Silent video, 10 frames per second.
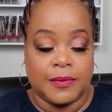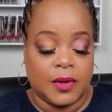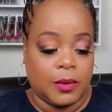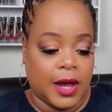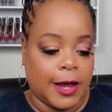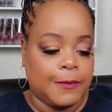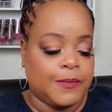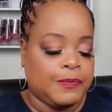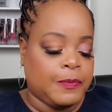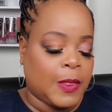okay?
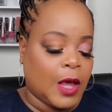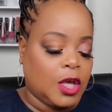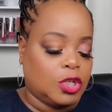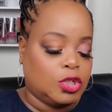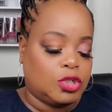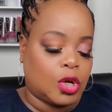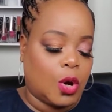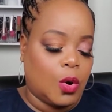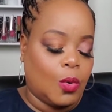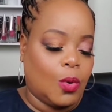
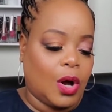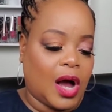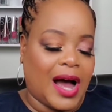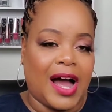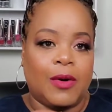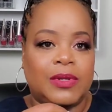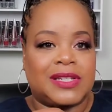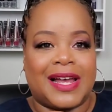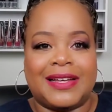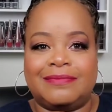So I was
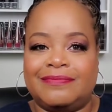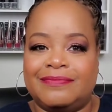like,